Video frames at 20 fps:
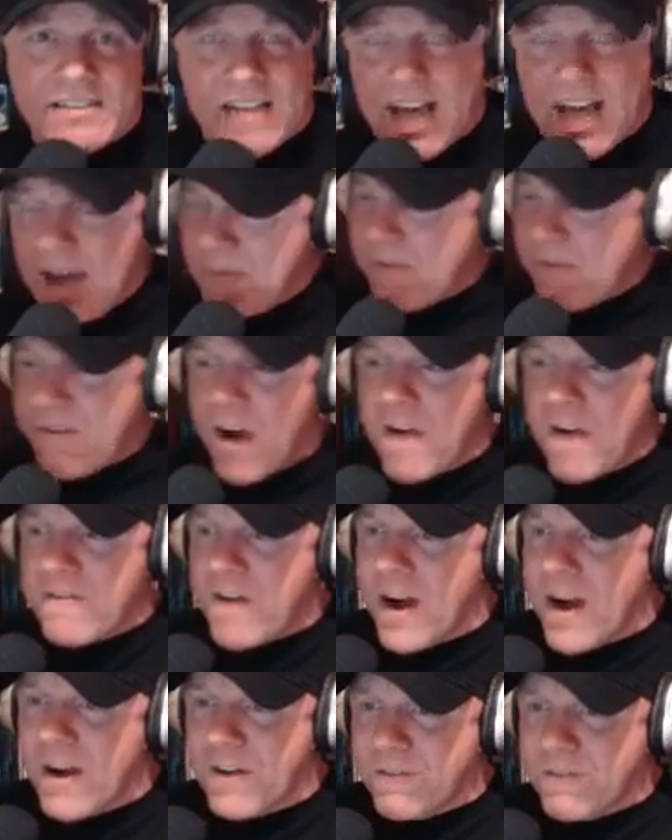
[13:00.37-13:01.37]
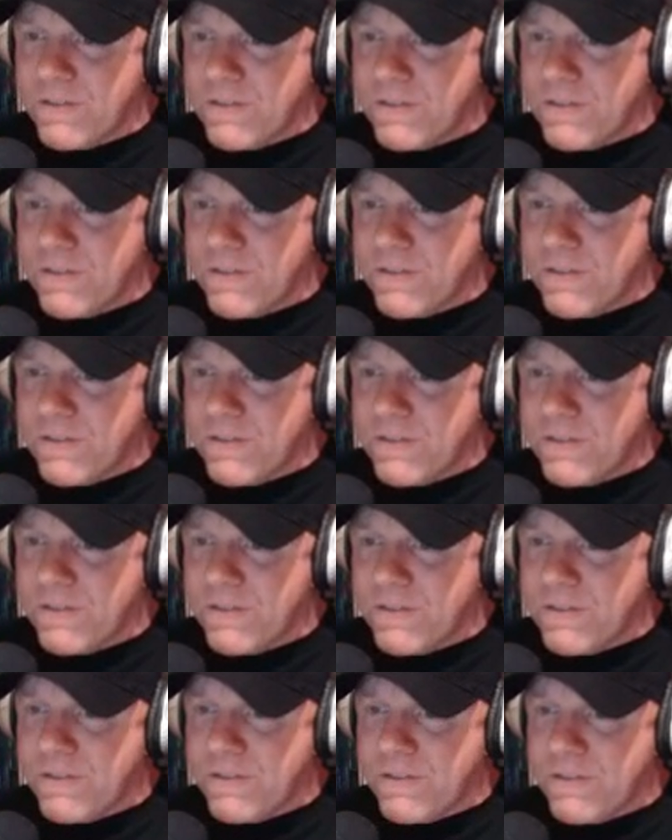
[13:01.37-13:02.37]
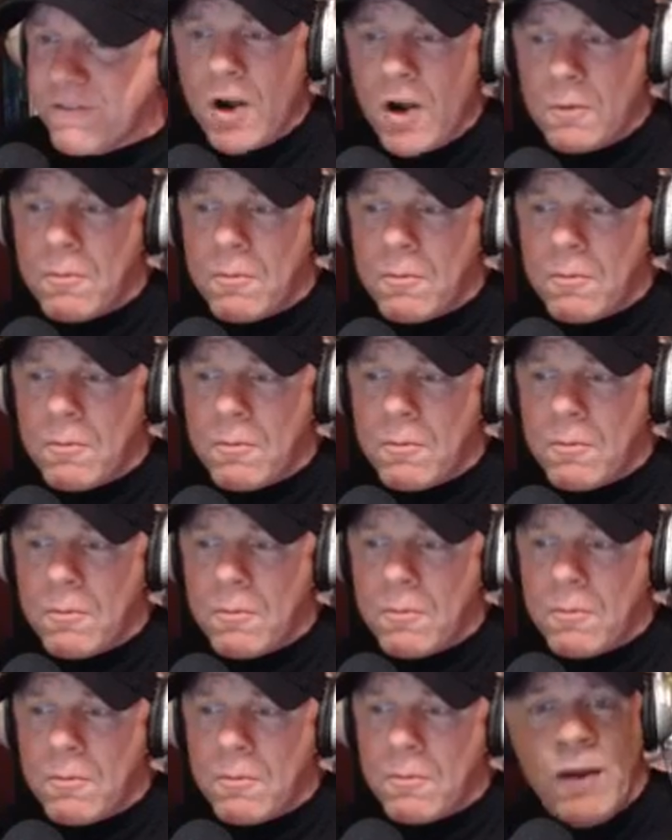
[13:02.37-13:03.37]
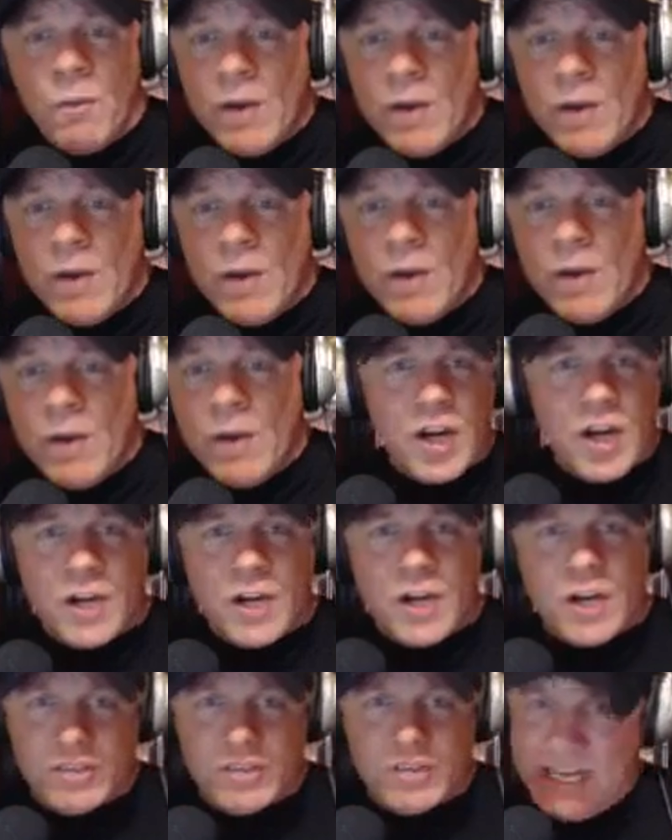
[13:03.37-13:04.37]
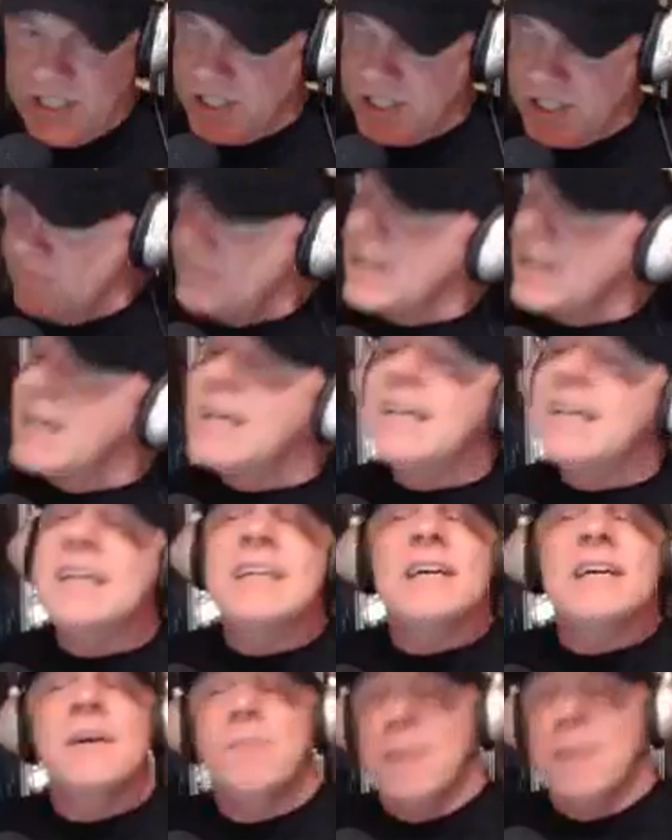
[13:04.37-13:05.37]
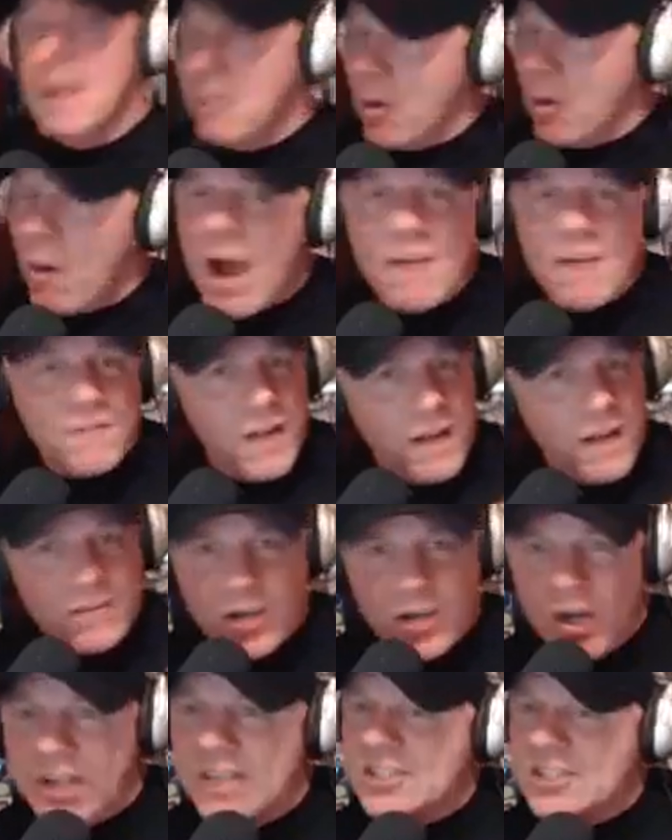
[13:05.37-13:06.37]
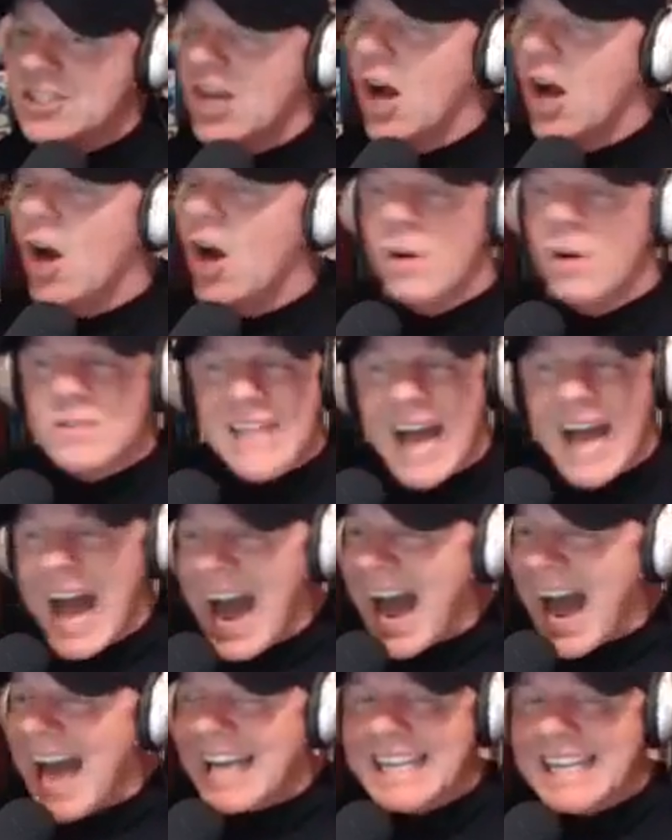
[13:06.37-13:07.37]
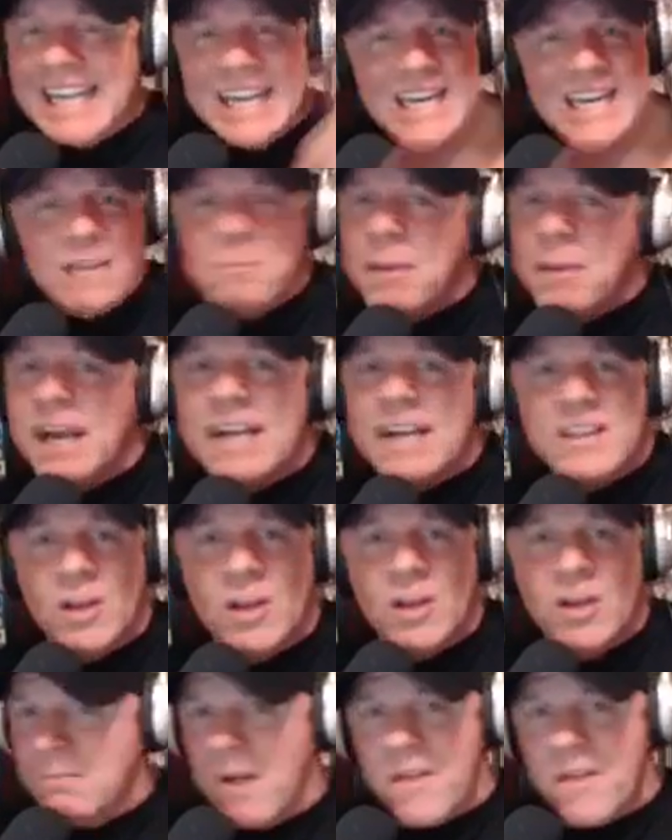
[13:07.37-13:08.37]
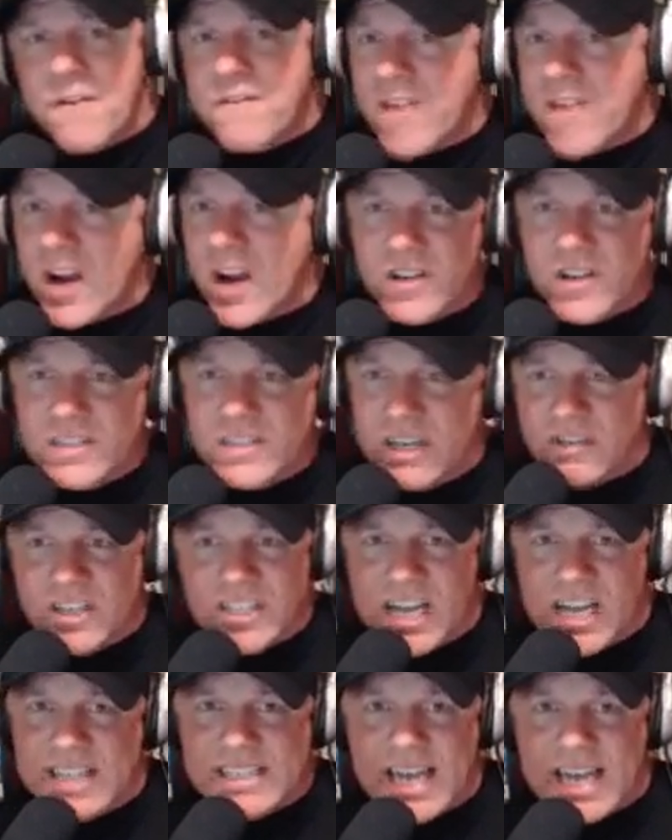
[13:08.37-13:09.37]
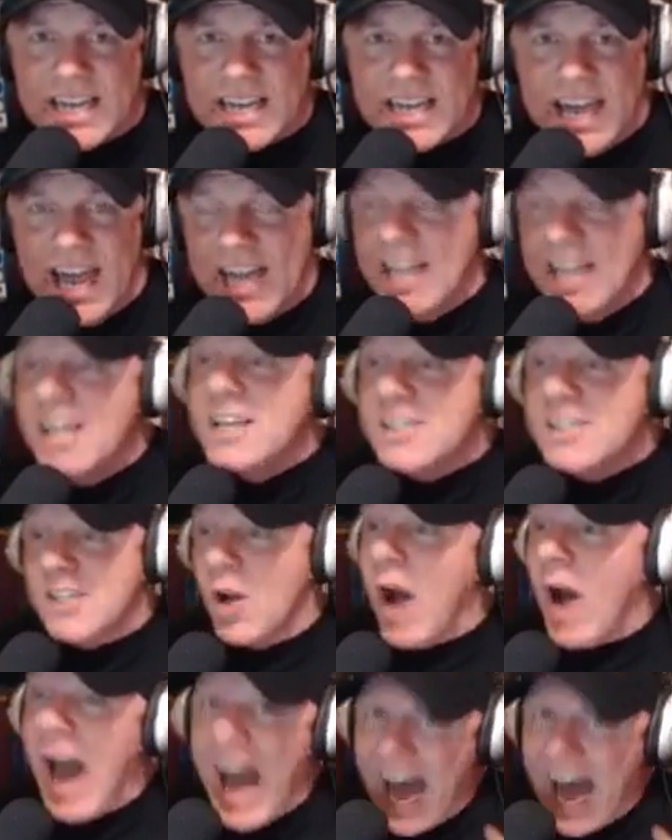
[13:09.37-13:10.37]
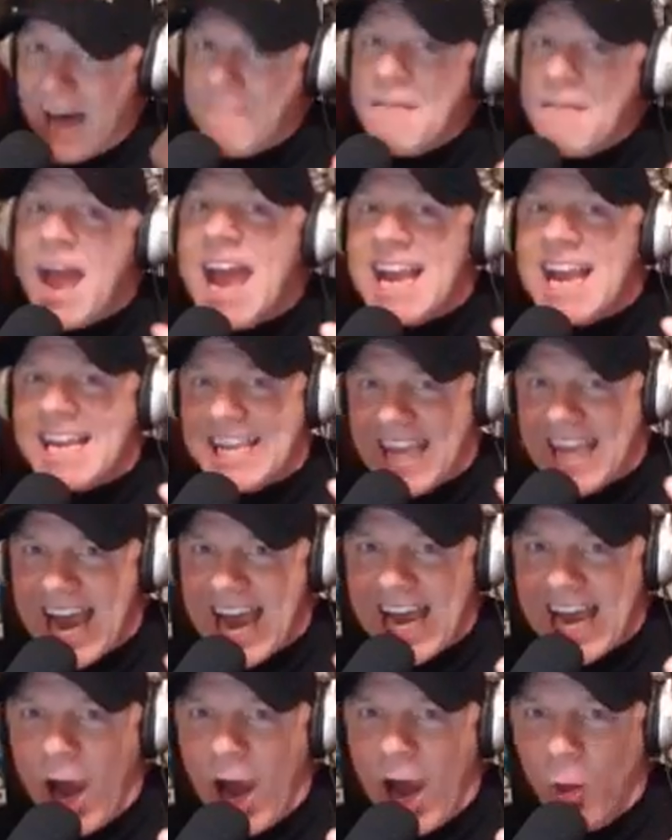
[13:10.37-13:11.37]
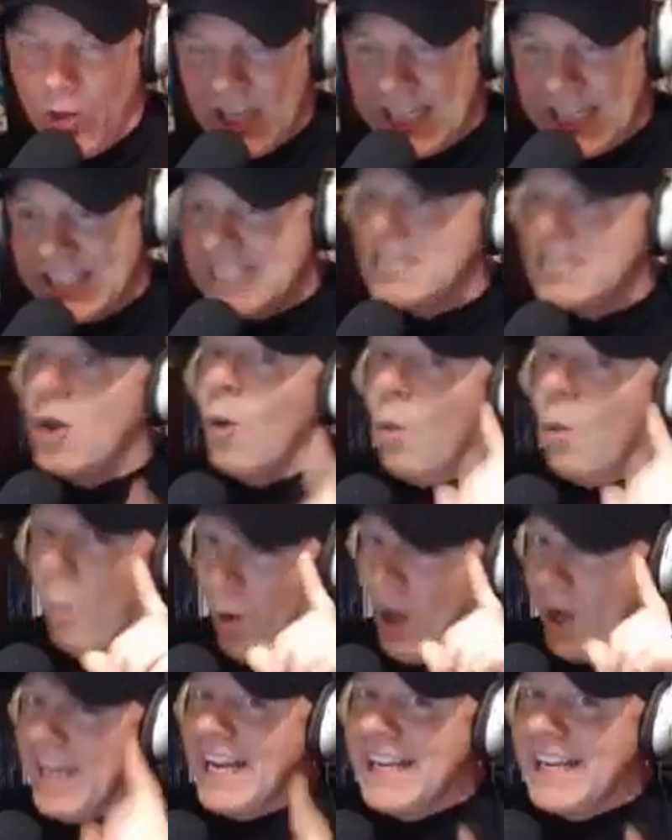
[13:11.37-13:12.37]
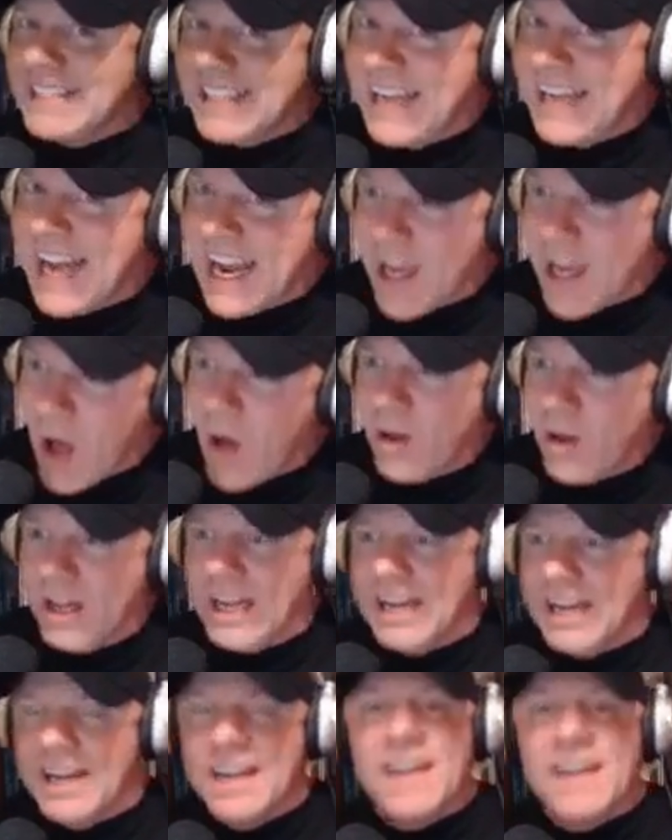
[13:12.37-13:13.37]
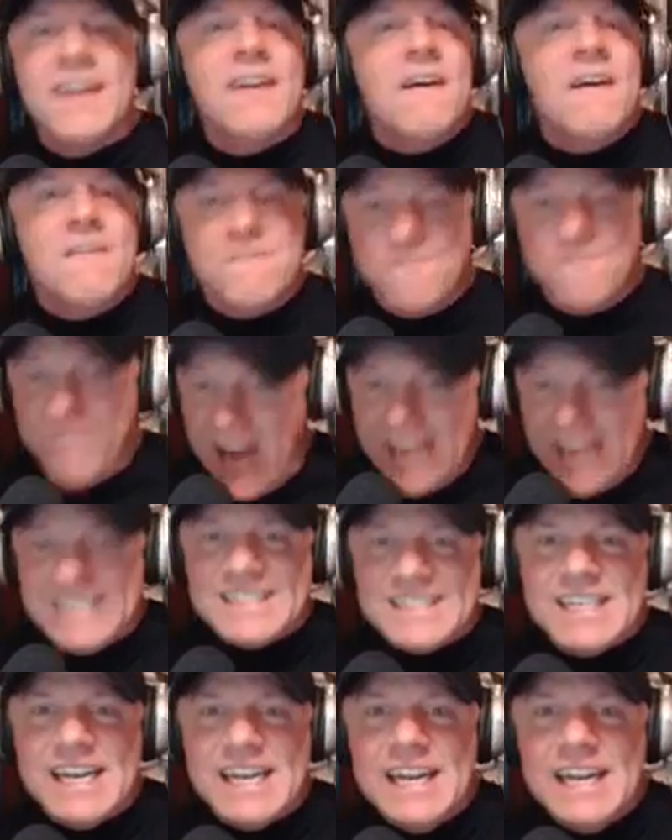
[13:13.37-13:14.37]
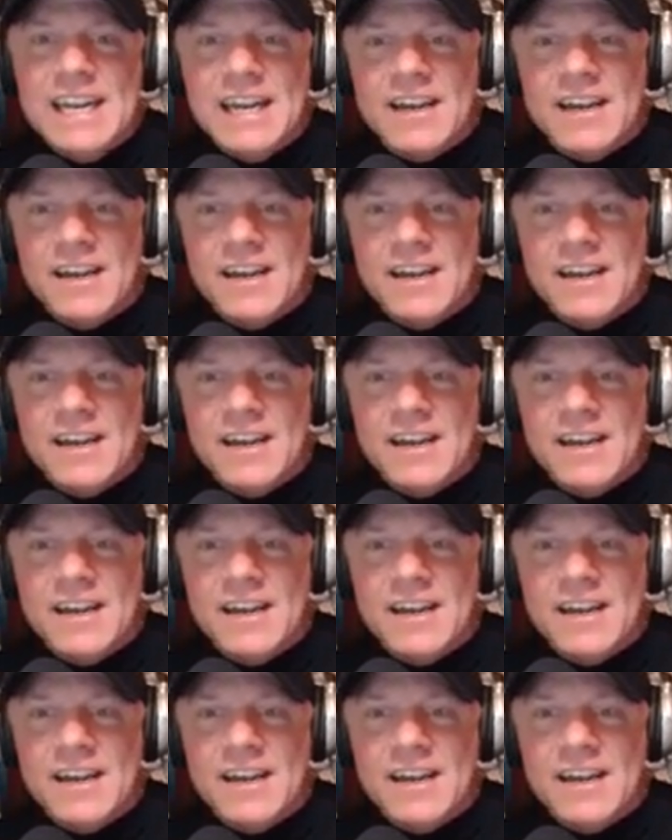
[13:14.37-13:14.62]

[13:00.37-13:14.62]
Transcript: I'm a firefighter for the Louisville Fire Department, and we have a cooking rotation. Me and my wife love cooking shows. I guinea pig those motherfuckers every chance I get. So I make aiolis. What is an aioli? Fancy